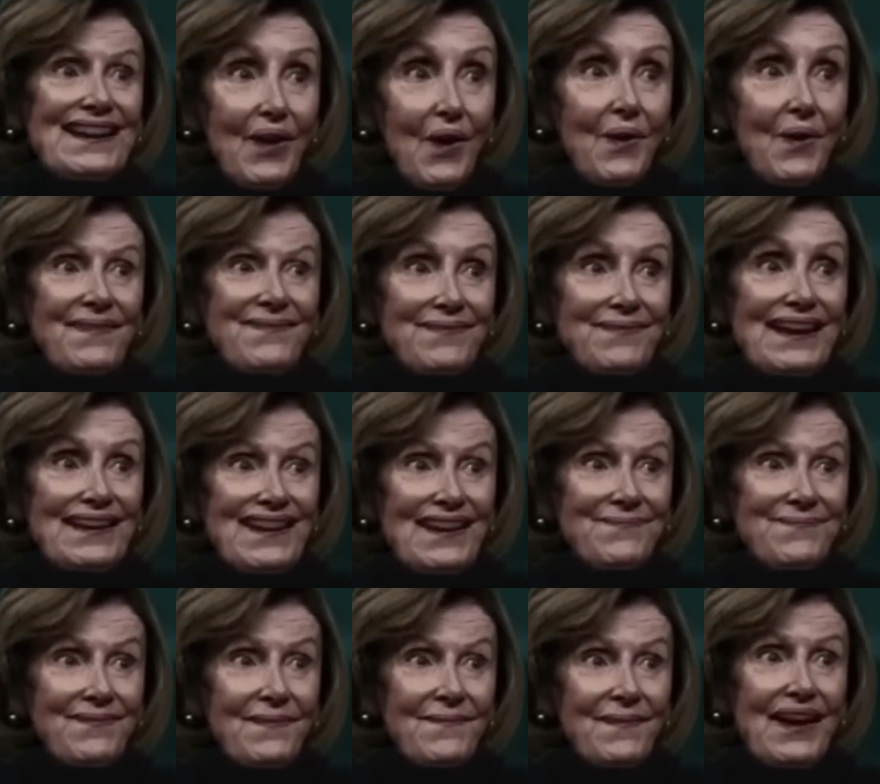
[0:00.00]
I don't even know what's
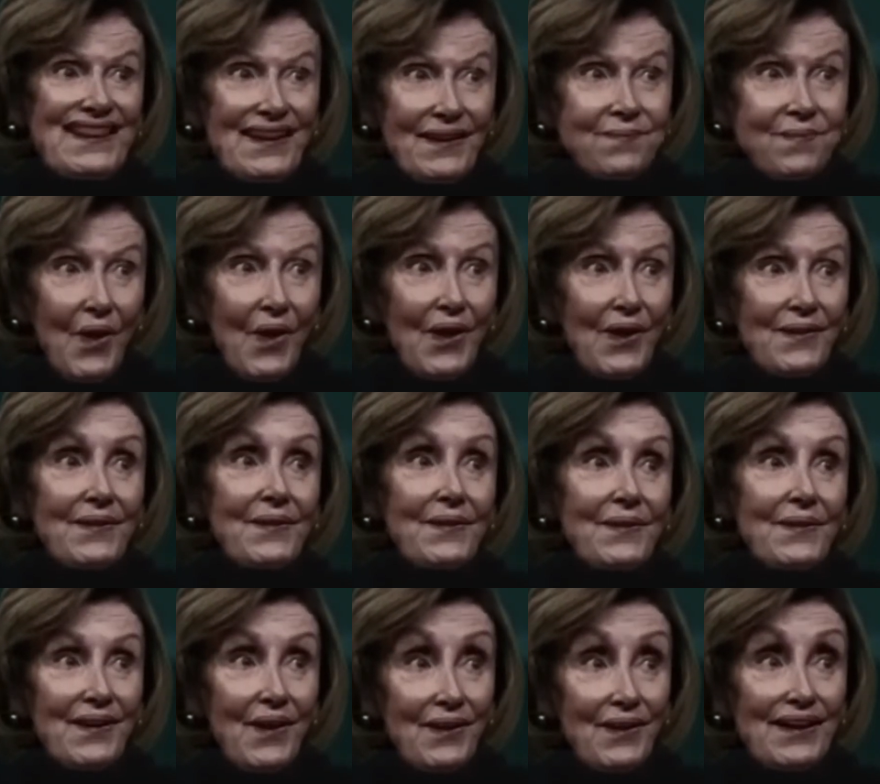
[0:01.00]
going on right now.
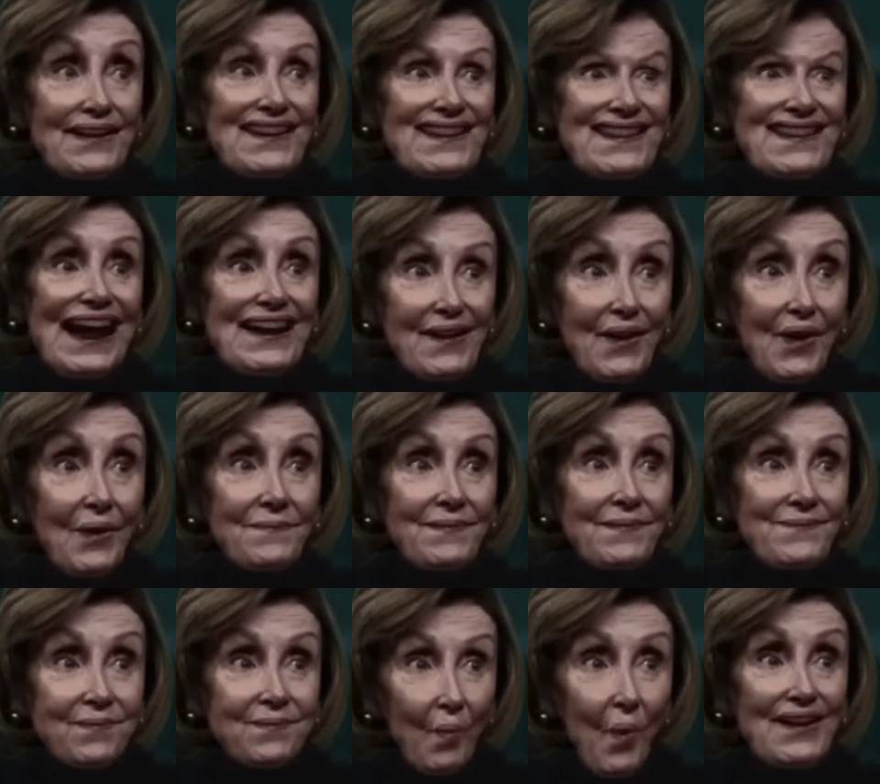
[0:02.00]
We've been planning this home
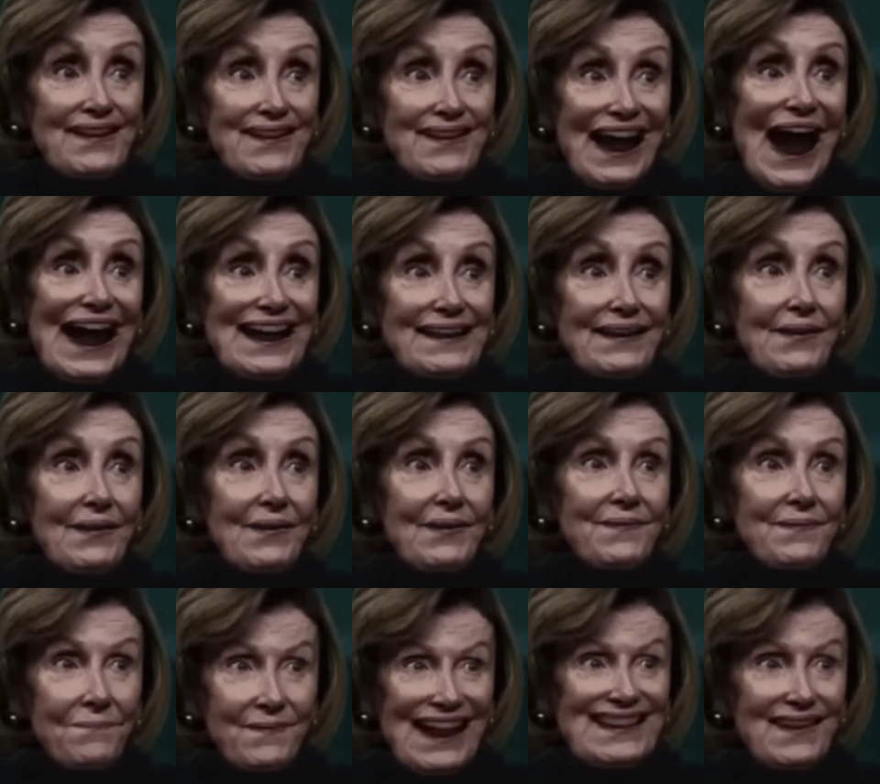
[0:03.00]
invasion for months,
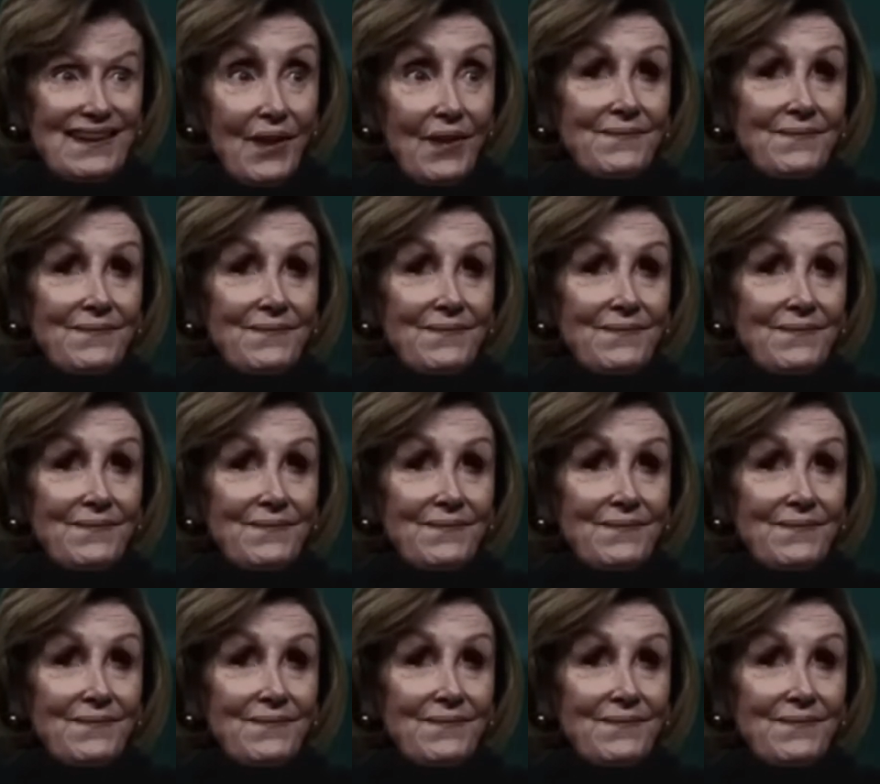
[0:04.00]
Paul.